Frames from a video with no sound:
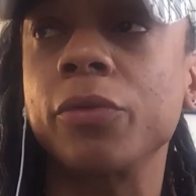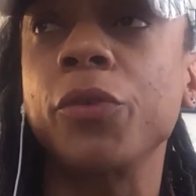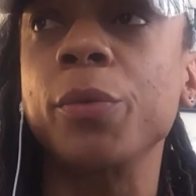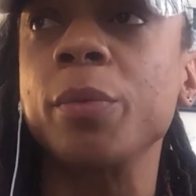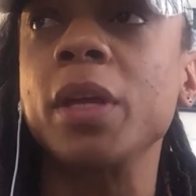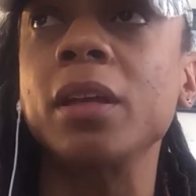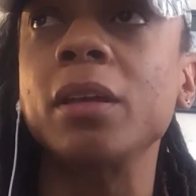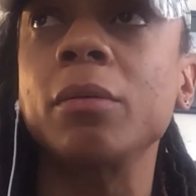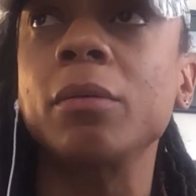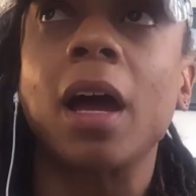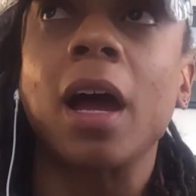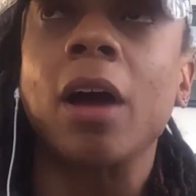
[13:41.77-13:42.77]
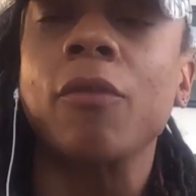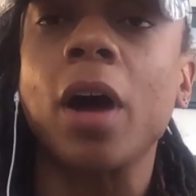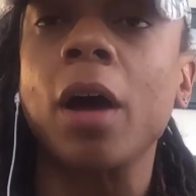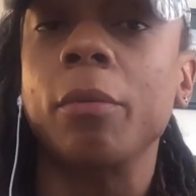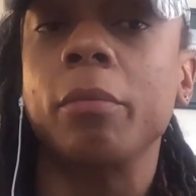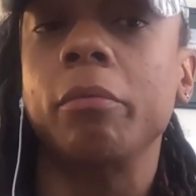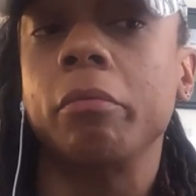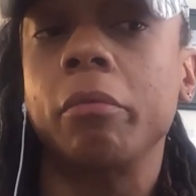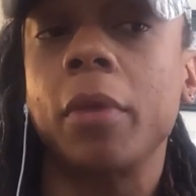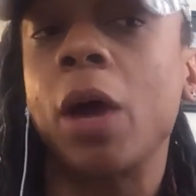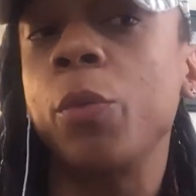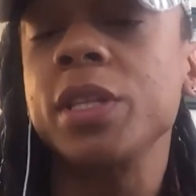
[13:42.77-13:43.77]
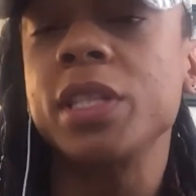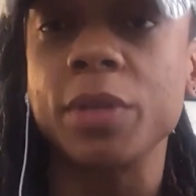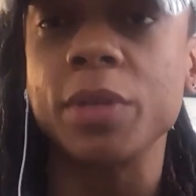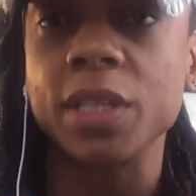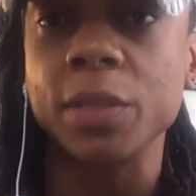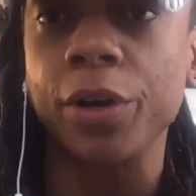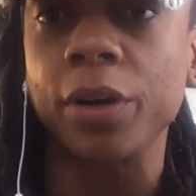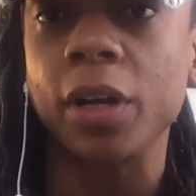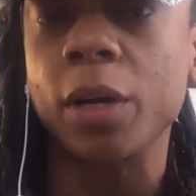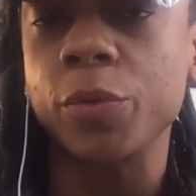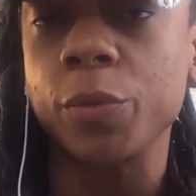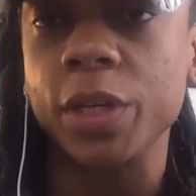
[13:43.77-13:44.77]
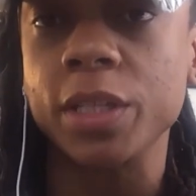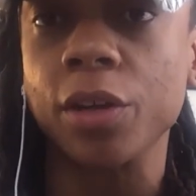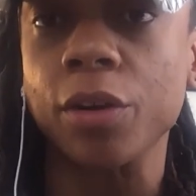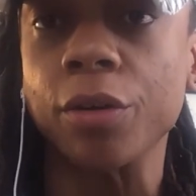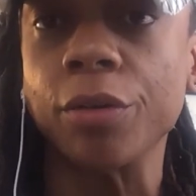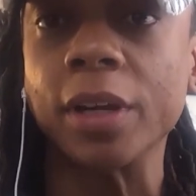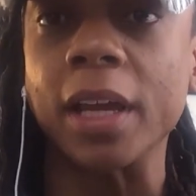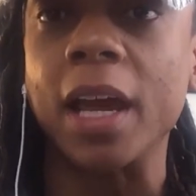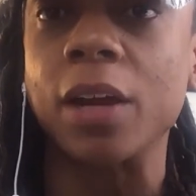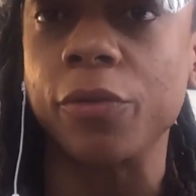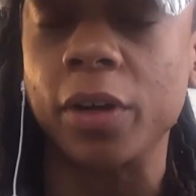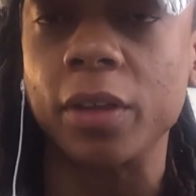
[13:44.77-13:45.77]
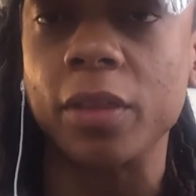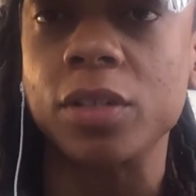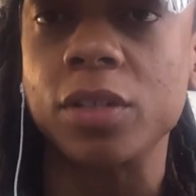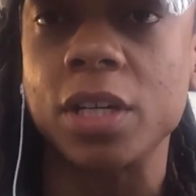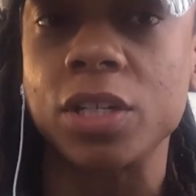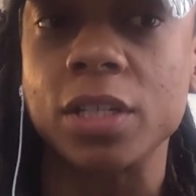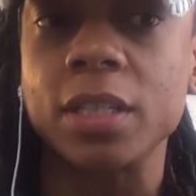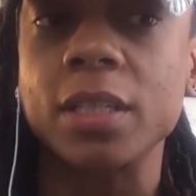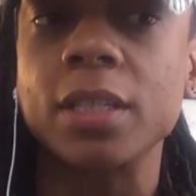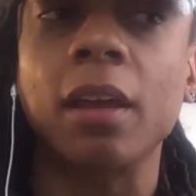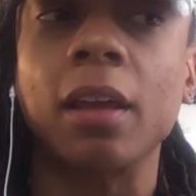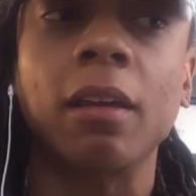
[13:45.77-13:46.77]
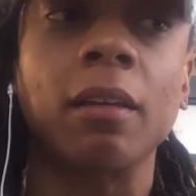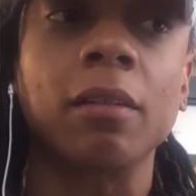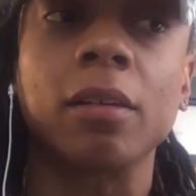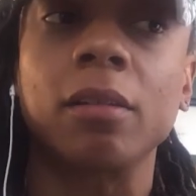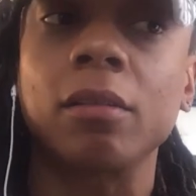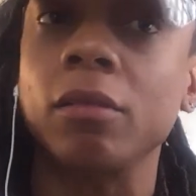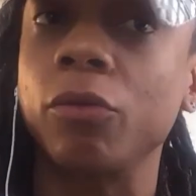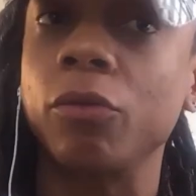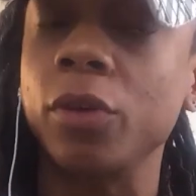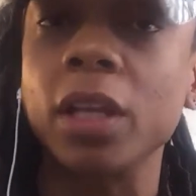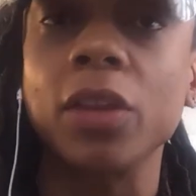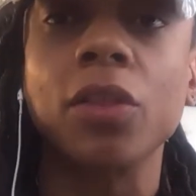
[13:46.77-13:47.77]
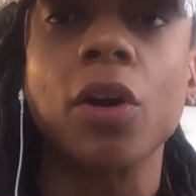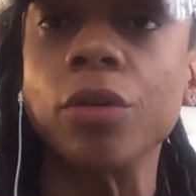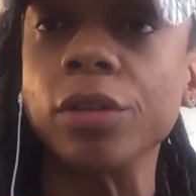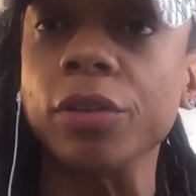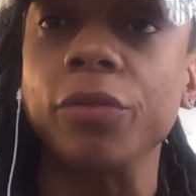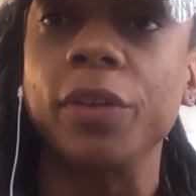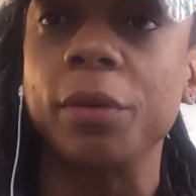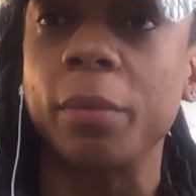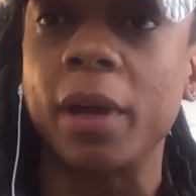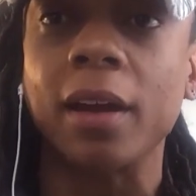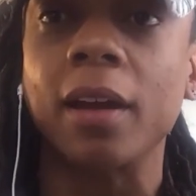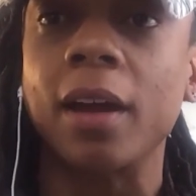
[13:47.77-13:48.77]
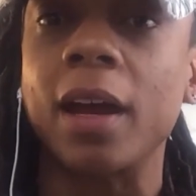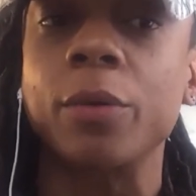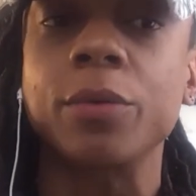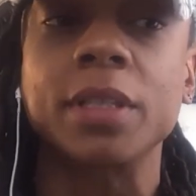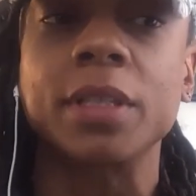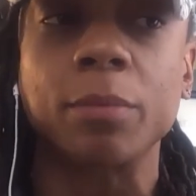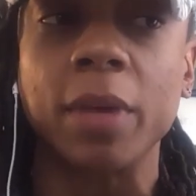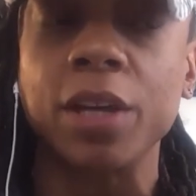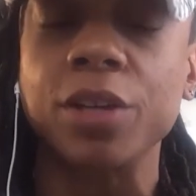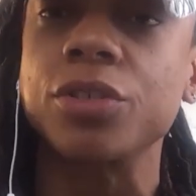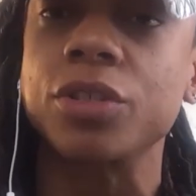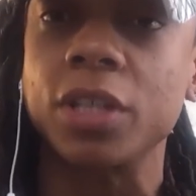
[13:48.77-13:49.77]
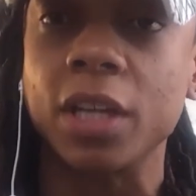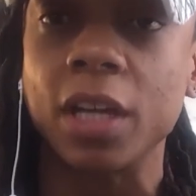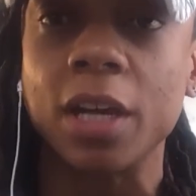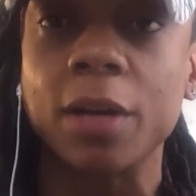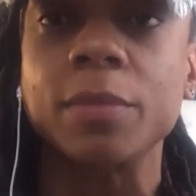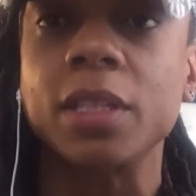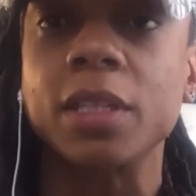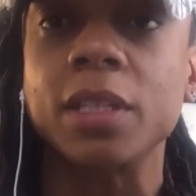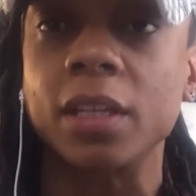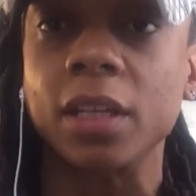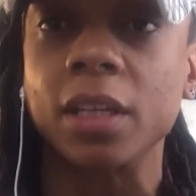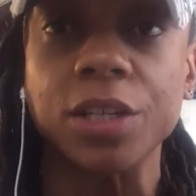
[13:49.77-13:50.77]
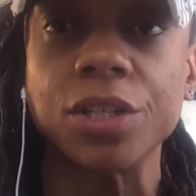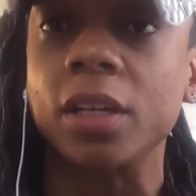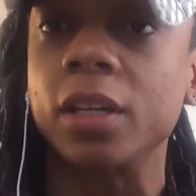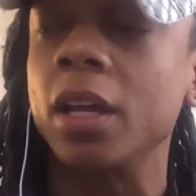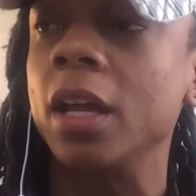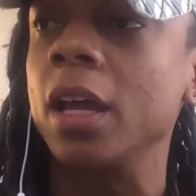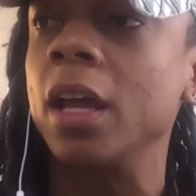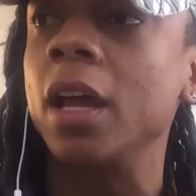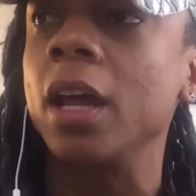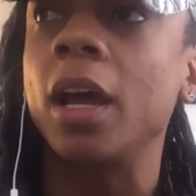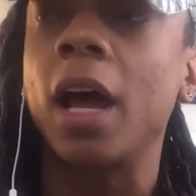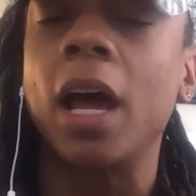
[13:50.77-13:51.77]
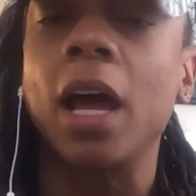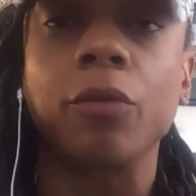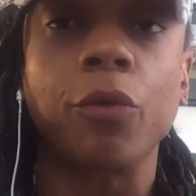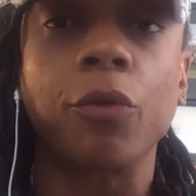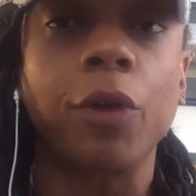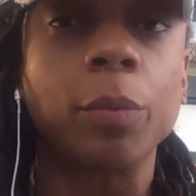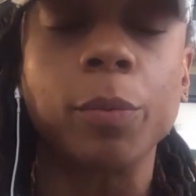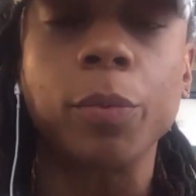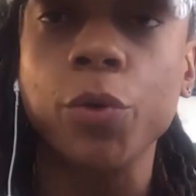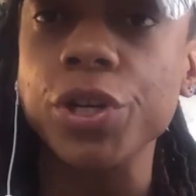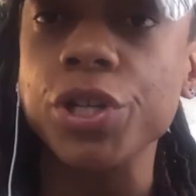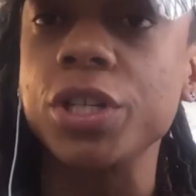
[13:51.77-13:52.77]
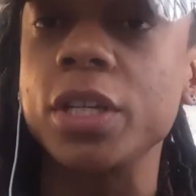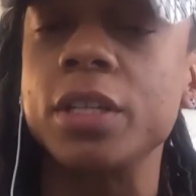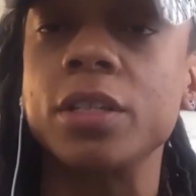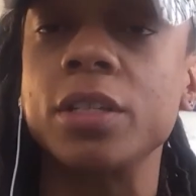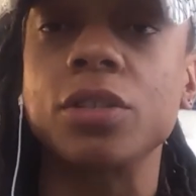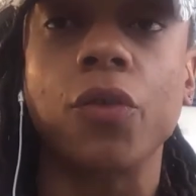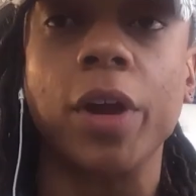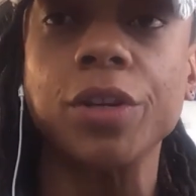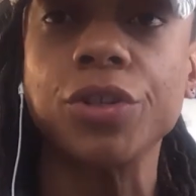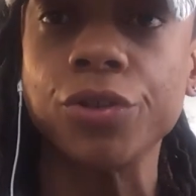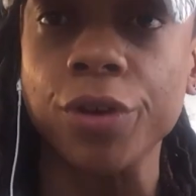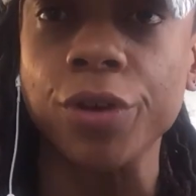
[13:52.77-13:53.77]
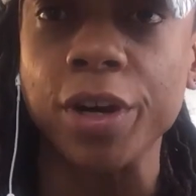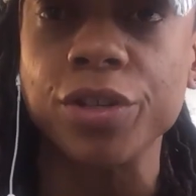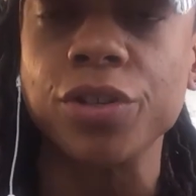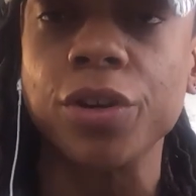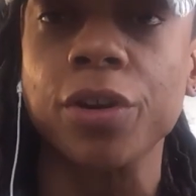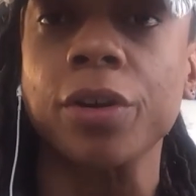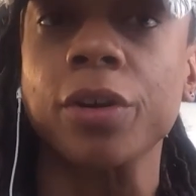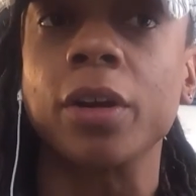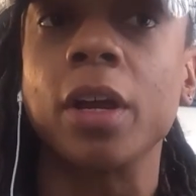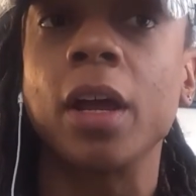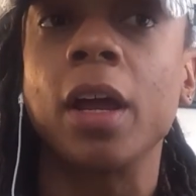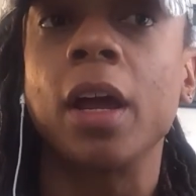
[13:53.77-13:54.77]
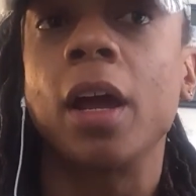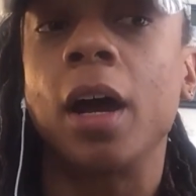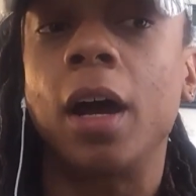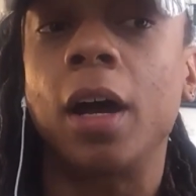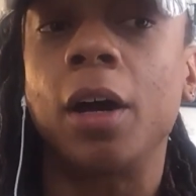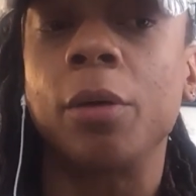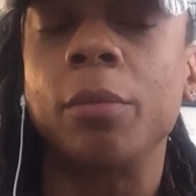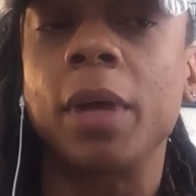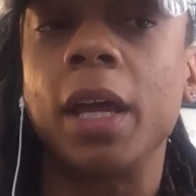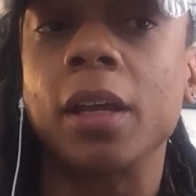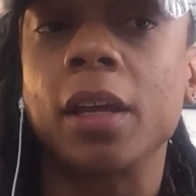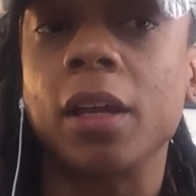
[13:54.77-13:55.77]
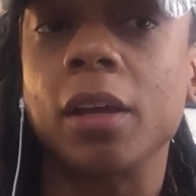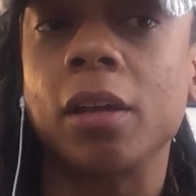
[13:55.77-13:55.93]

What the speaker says: for me, I went to Pittsburgh a couple weeks ago and I got in front of the judges, and really the only feedback I got was make sure she comes in conditioning. I have great proportions, great structure, and